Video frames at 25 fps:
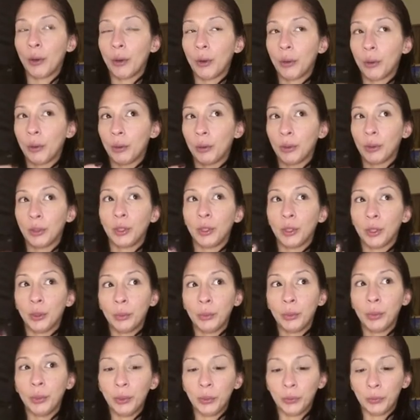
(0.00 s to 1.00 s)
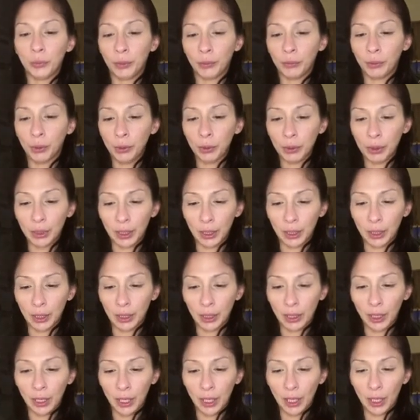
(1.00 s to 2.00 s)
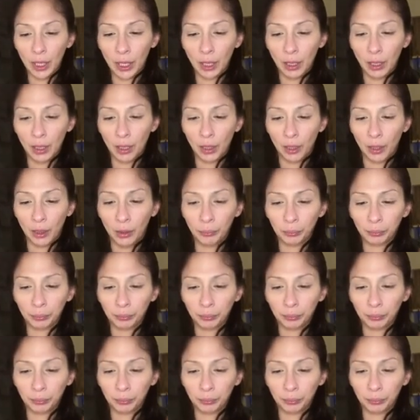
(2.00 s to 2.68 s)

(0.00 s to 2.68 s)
move and rotate. Um,